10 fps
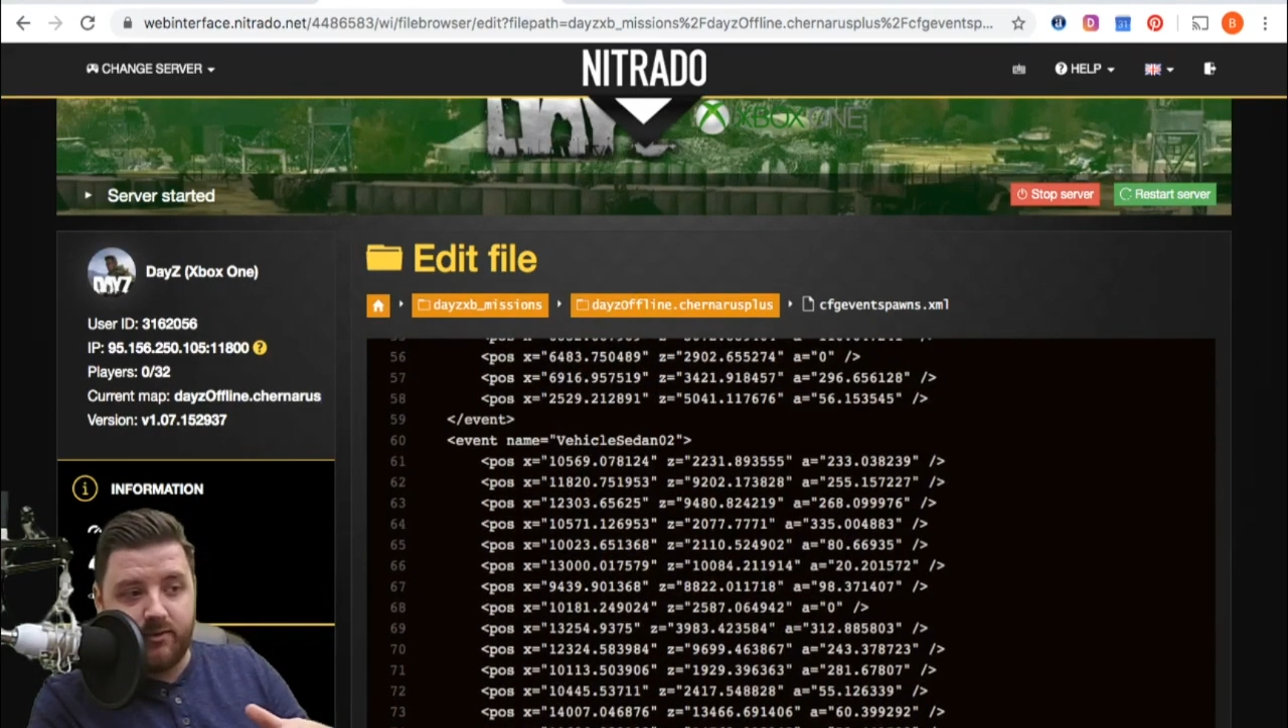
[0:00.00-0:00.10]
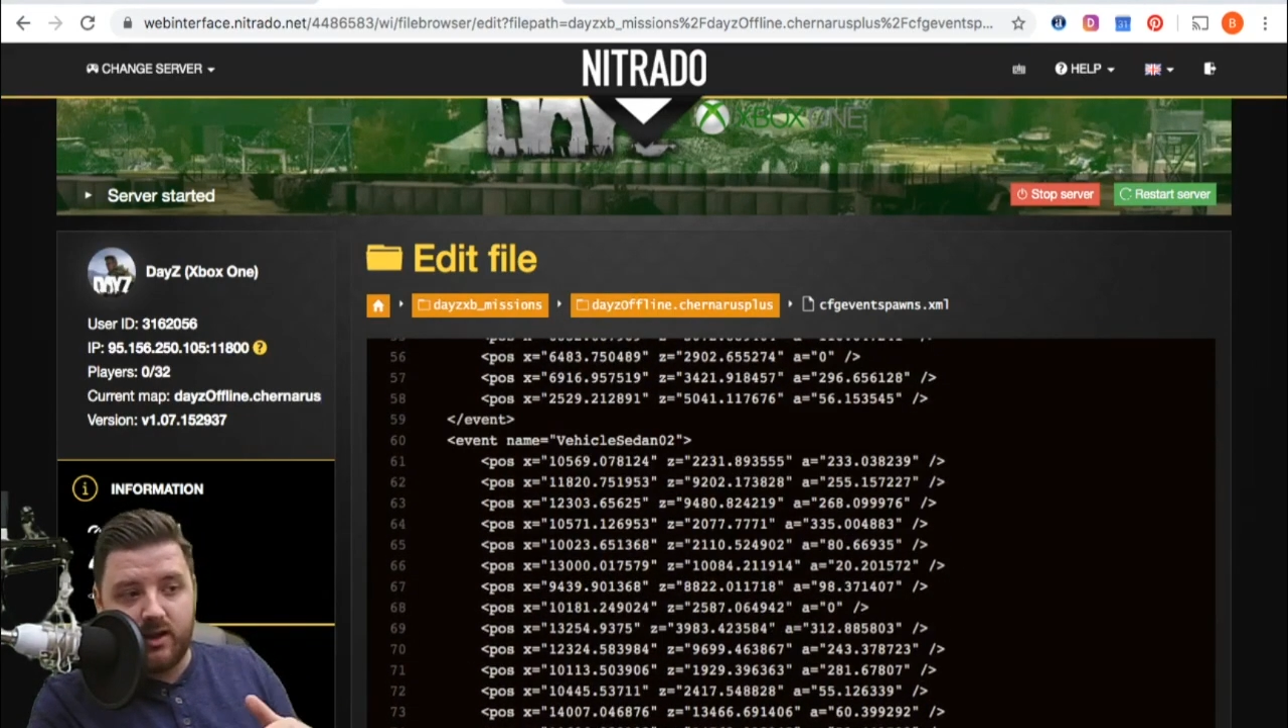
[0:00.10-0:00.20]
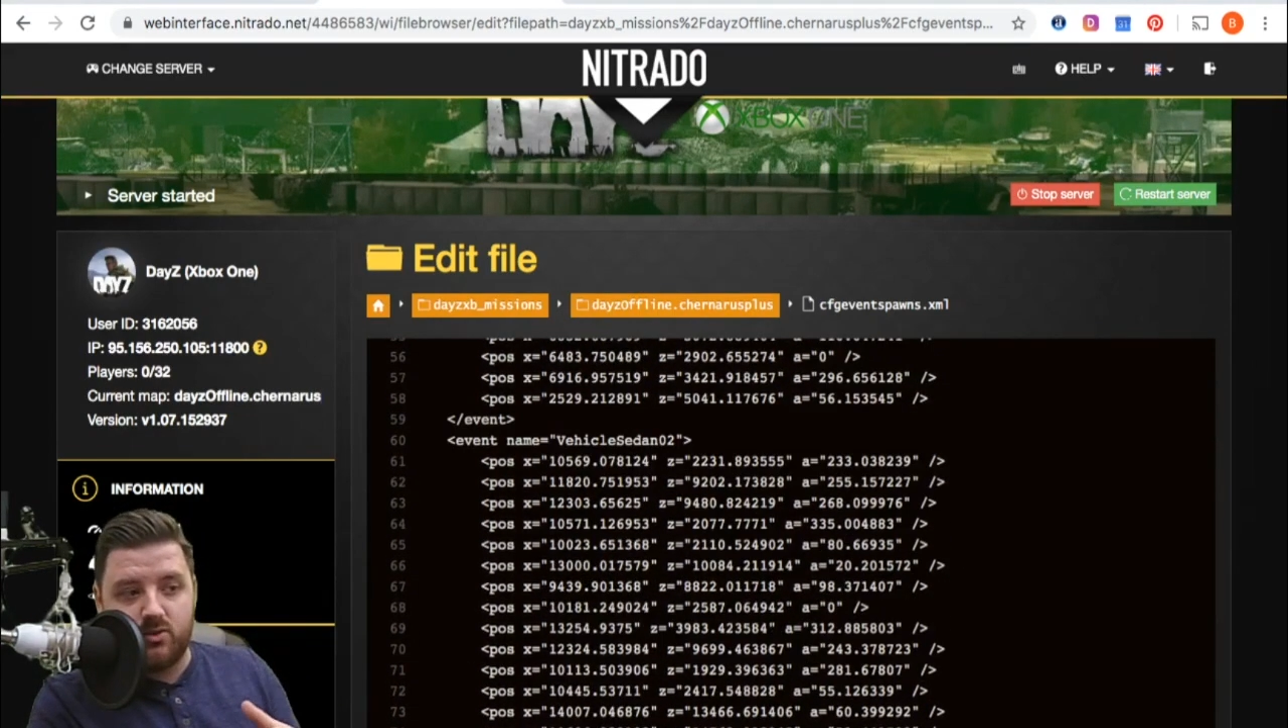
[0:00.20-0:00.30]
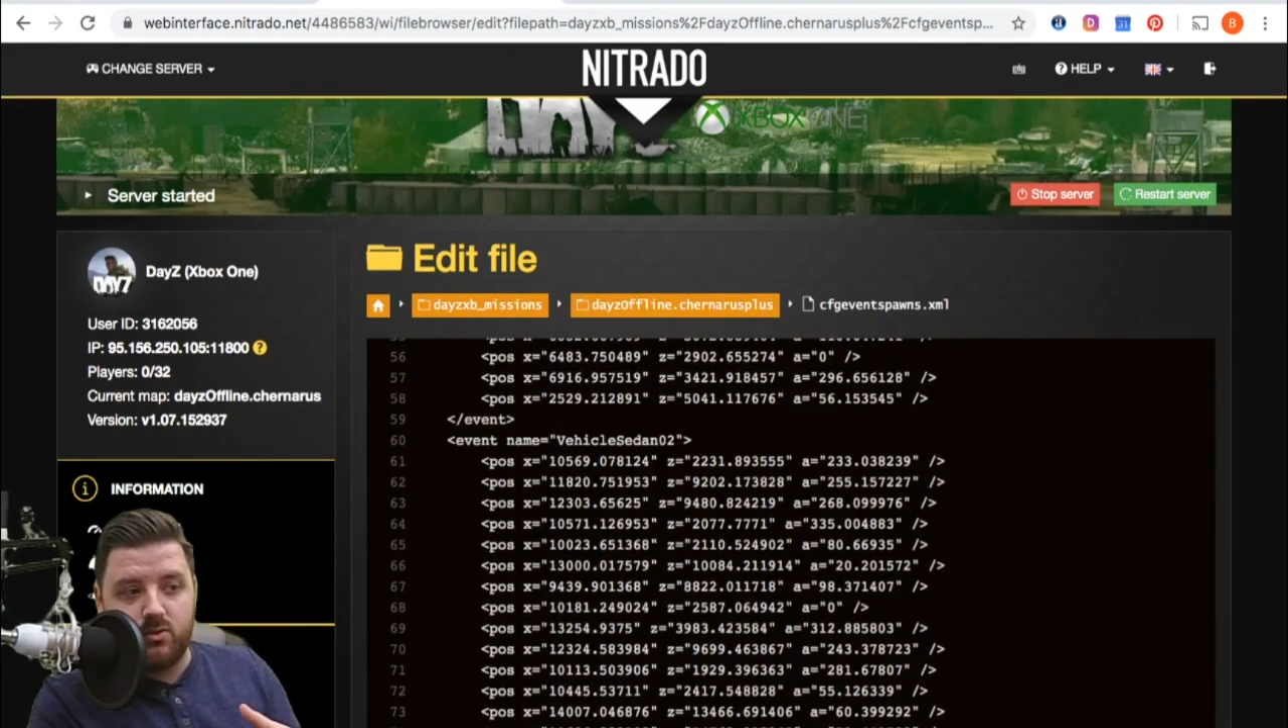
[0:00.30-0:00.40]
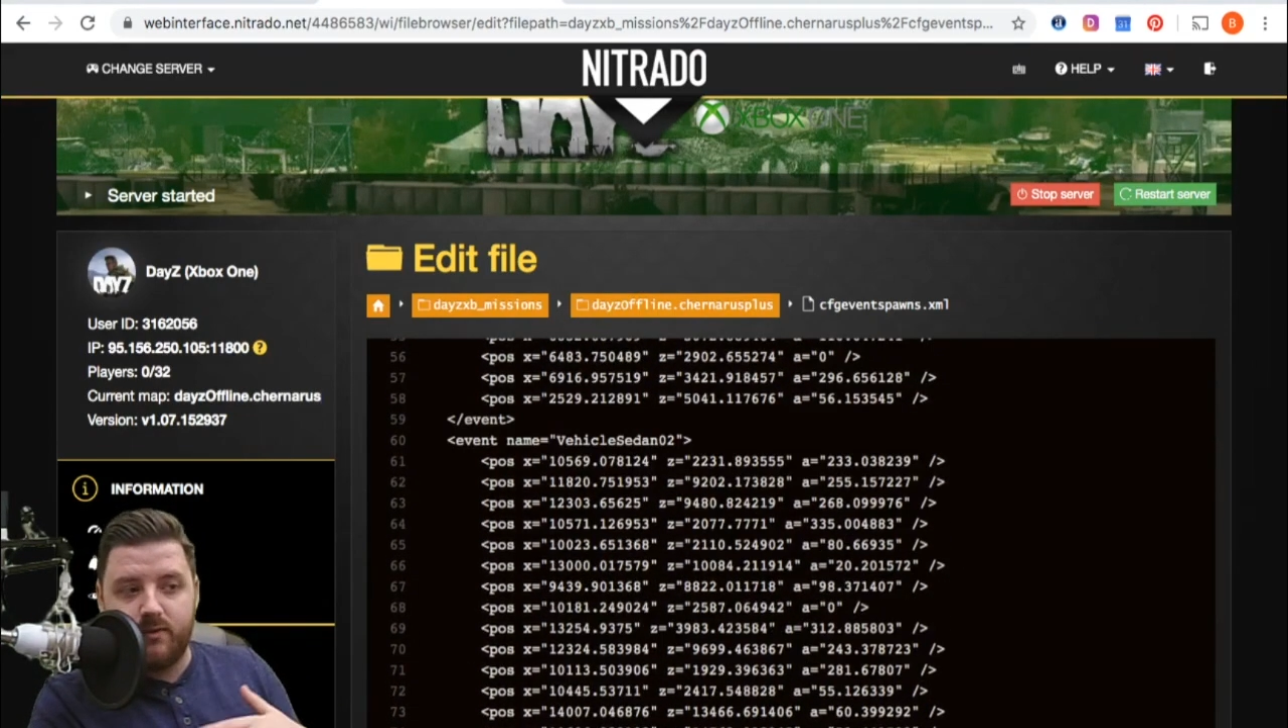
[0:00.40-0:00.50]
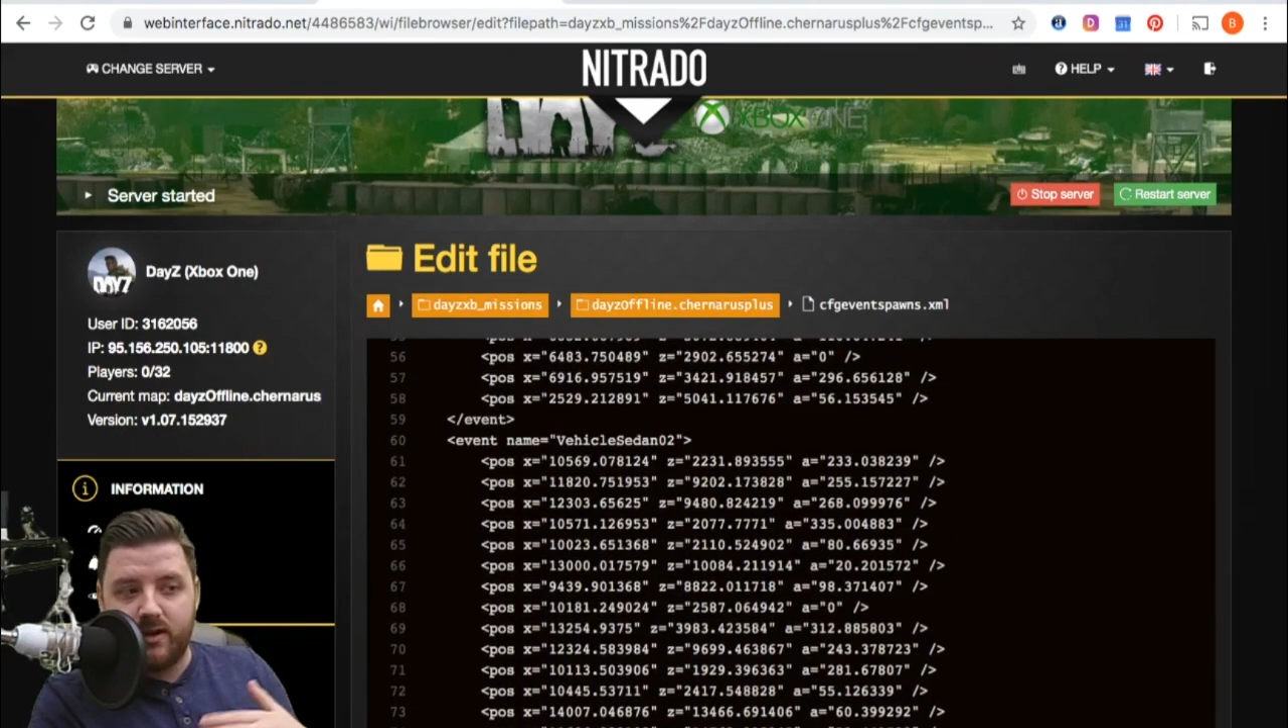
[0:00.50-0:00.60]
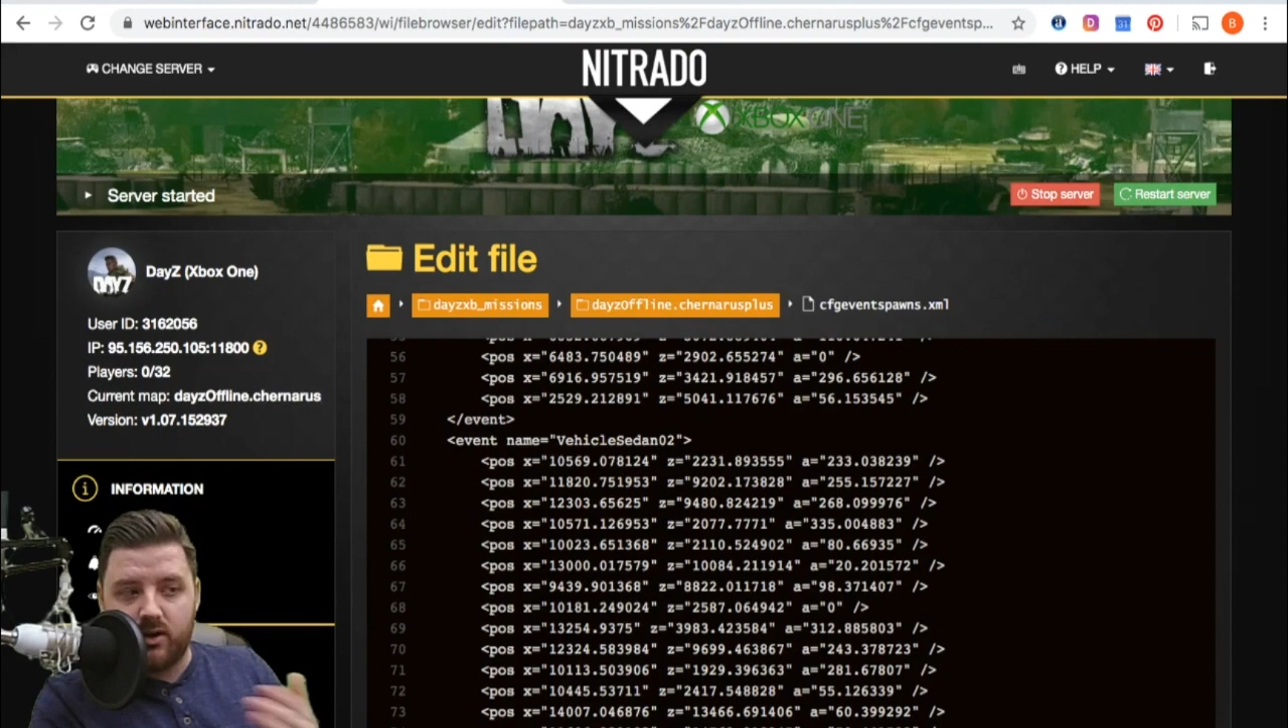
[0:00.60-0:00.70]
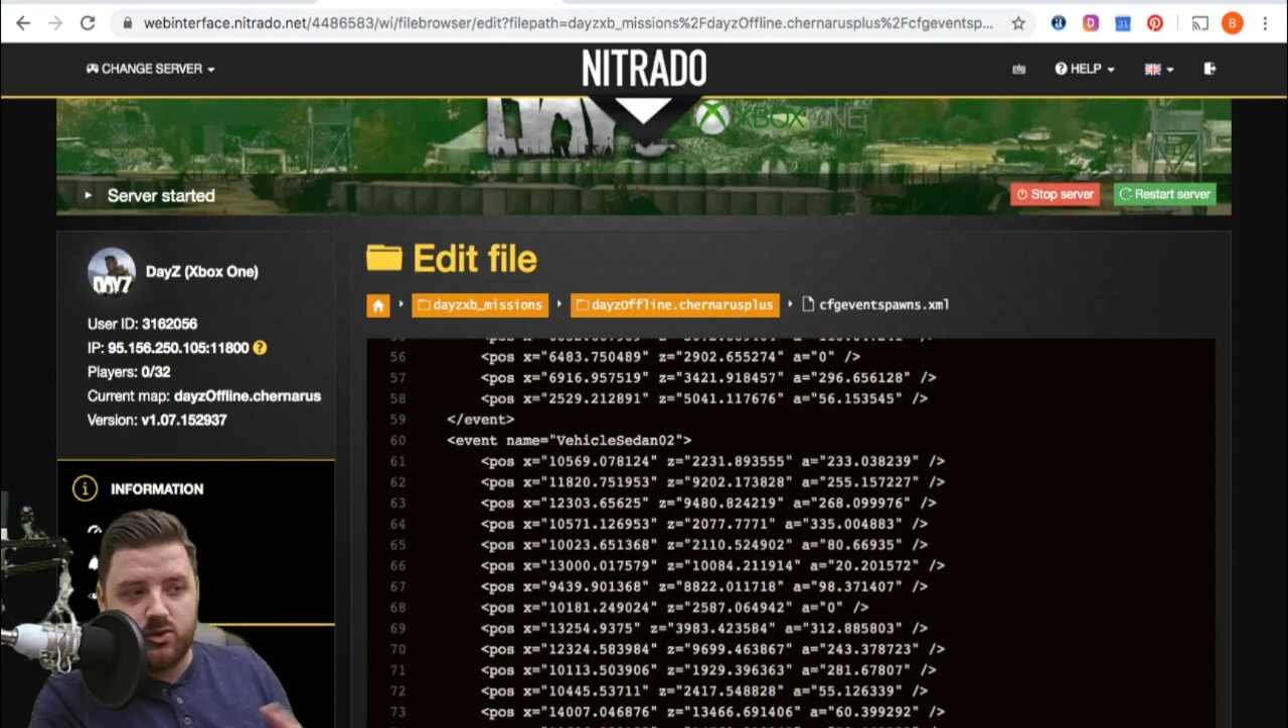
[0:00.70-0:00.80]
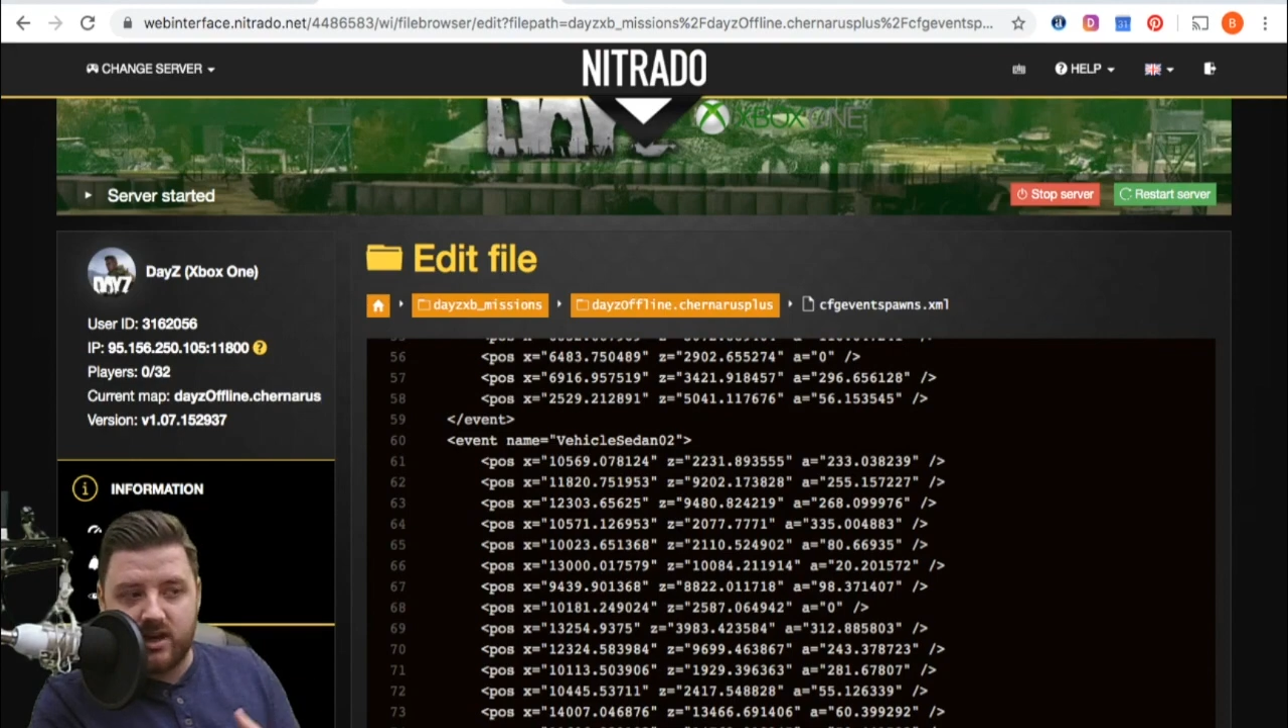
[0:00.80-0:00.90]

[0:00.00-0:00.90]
Vehicle,